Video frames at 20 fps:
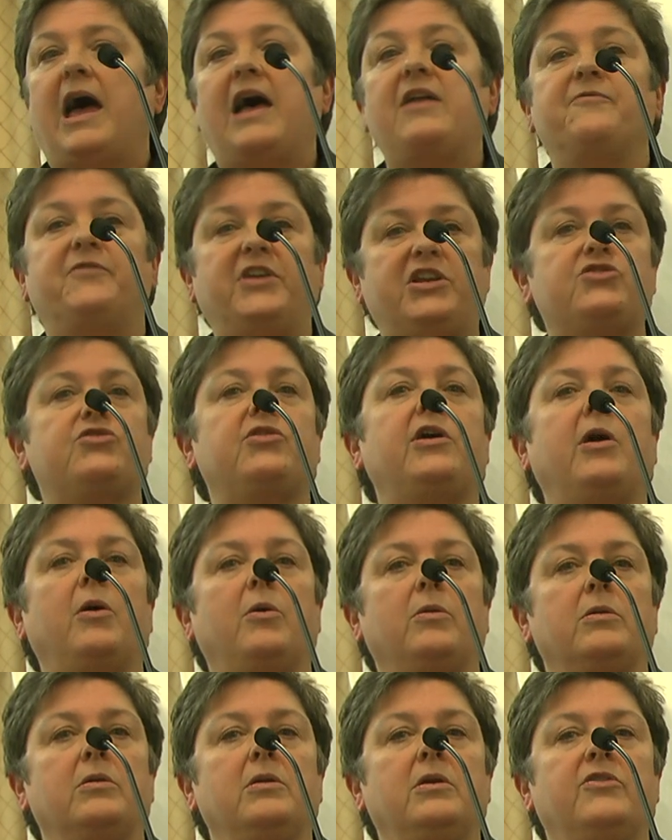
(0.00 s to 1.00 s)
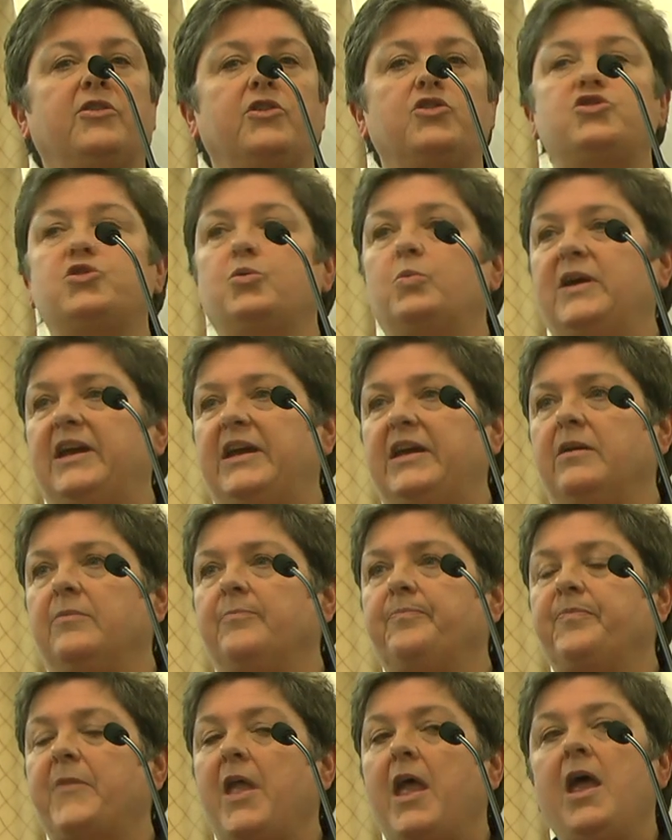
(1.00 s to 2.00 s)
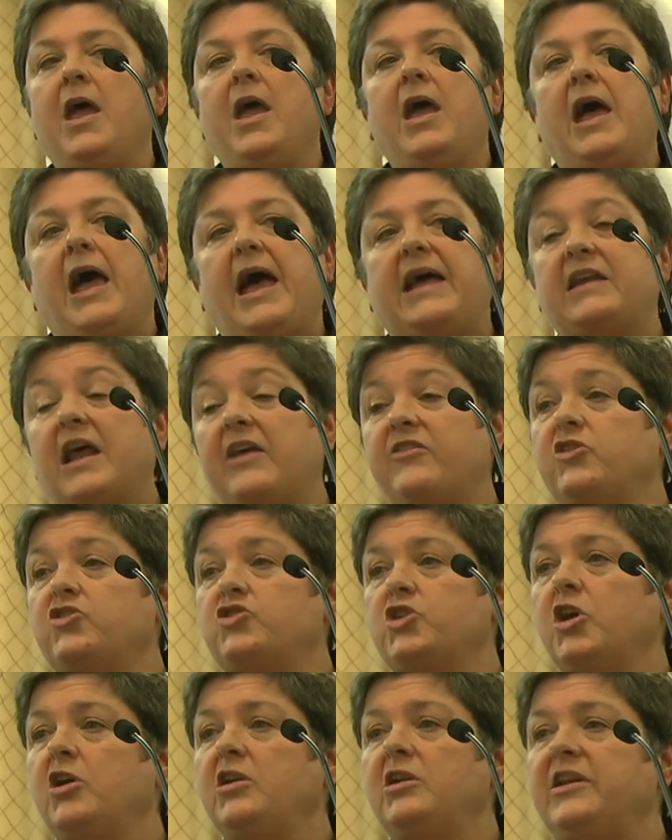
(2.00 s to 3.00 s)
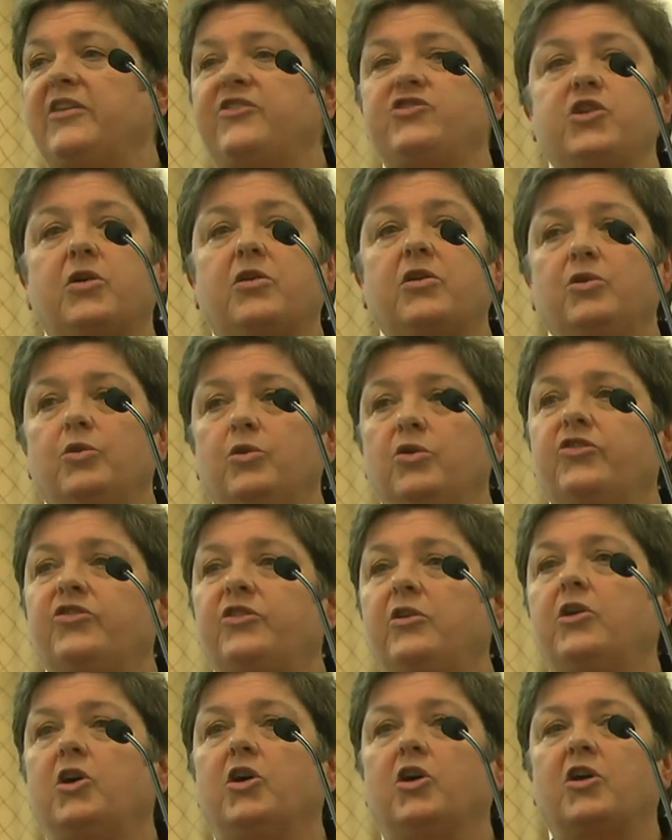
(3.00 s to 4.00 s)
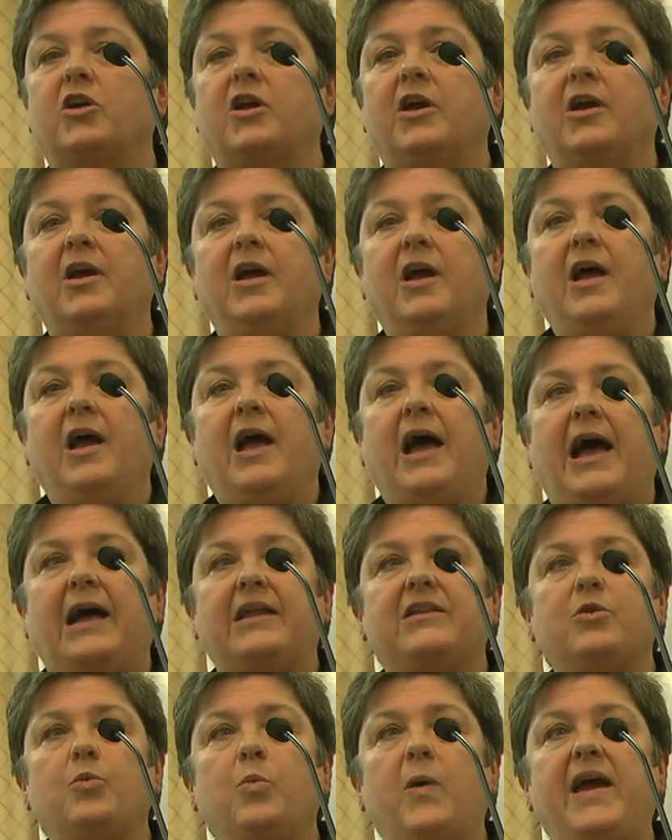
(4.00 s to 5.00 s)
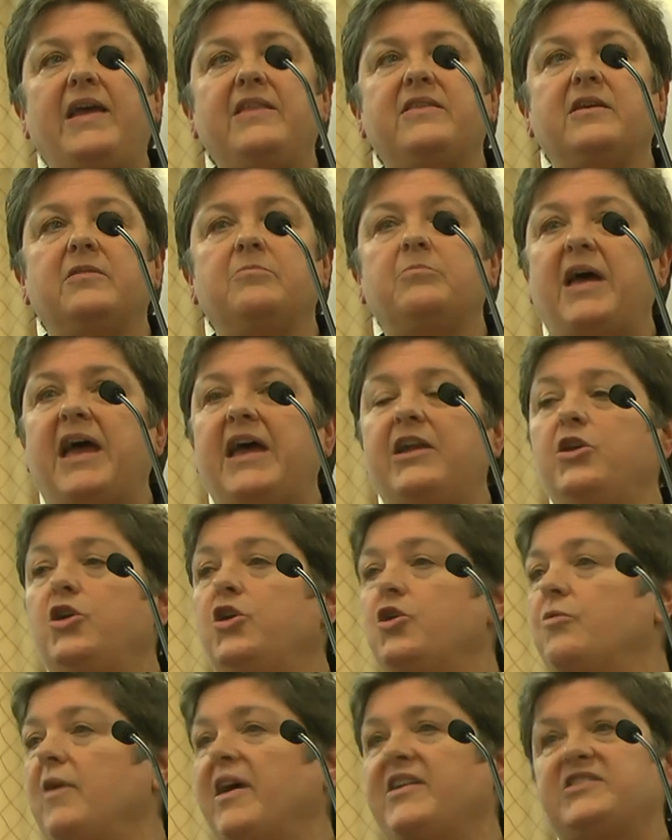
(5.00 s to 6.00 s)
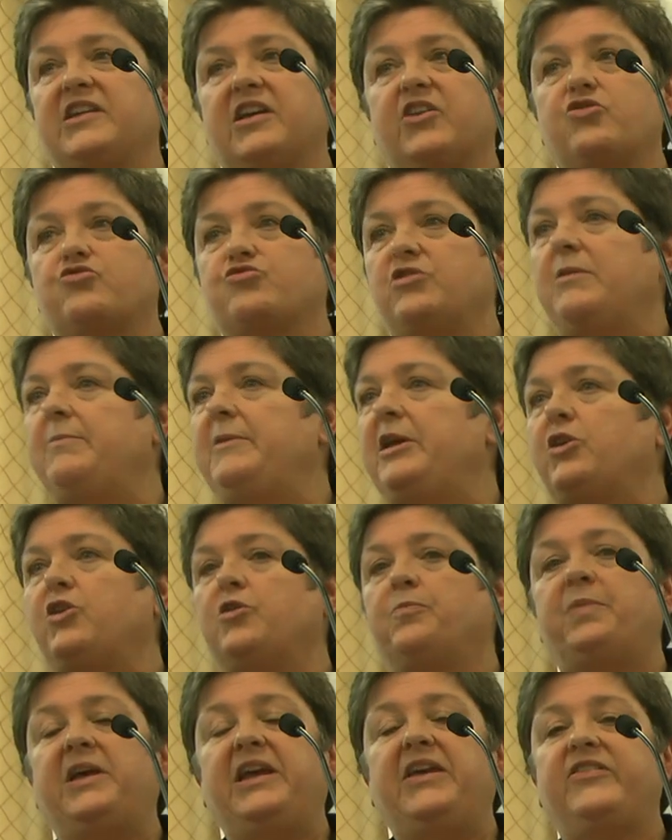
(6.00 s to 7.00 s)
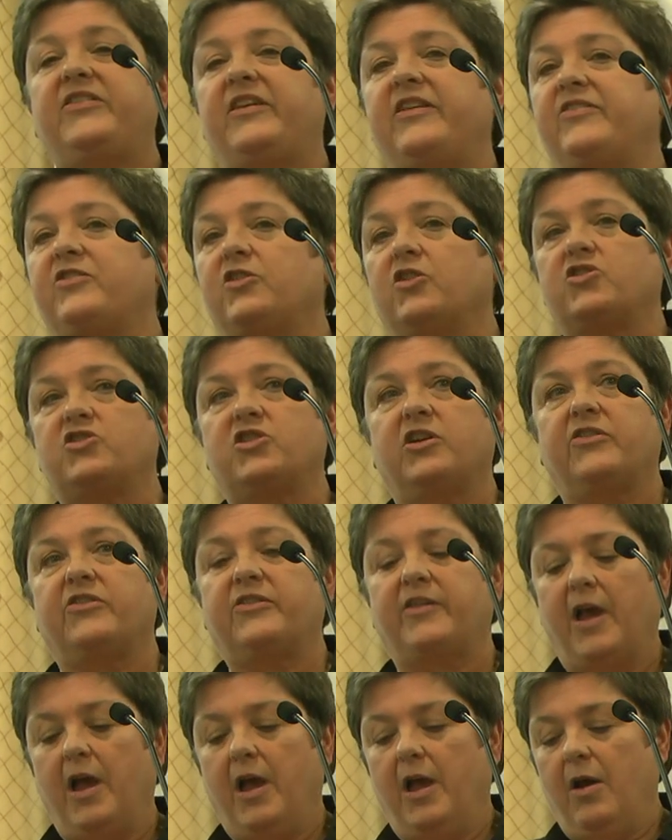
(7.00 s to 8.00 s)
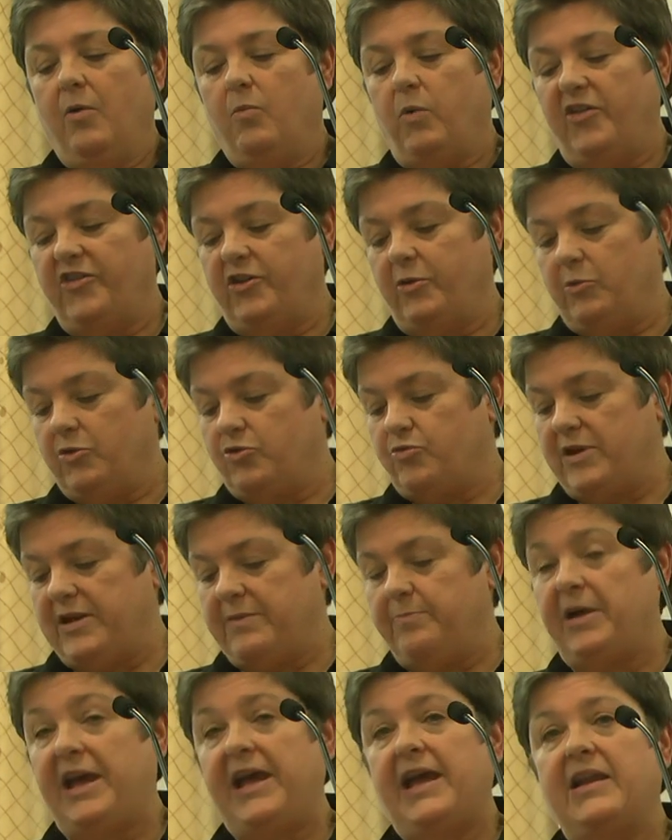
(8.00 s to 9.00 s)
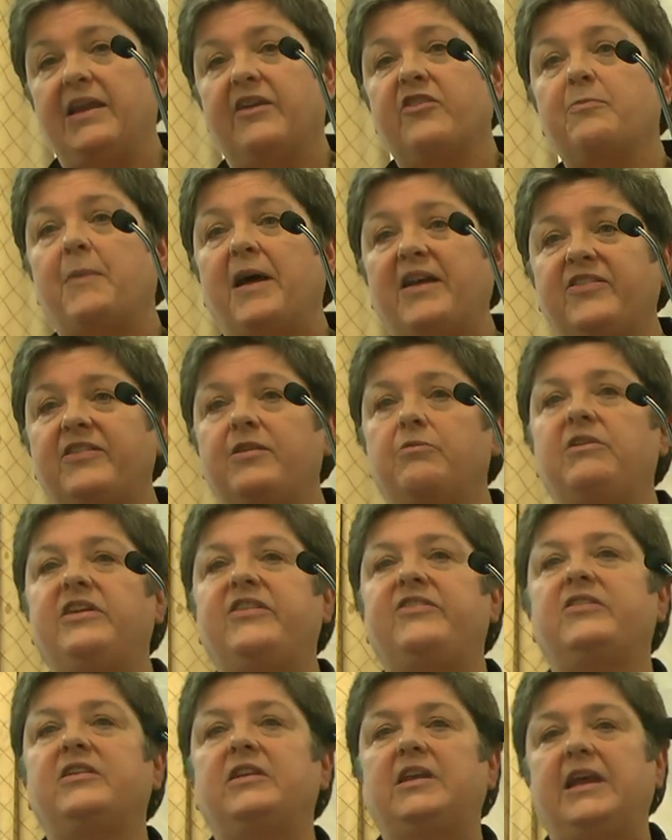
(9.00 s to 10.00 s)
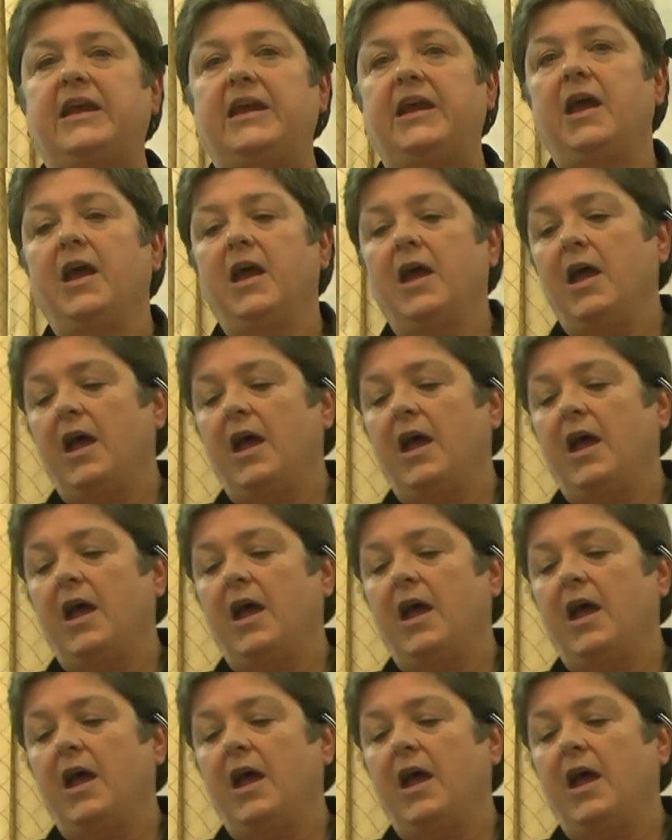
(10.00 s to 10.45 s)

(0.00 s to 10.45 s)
and vitriol than do we. And as a journalist, you can also look at the way that men who write extremely good pieces, such as one that was written by Alex Massey recently,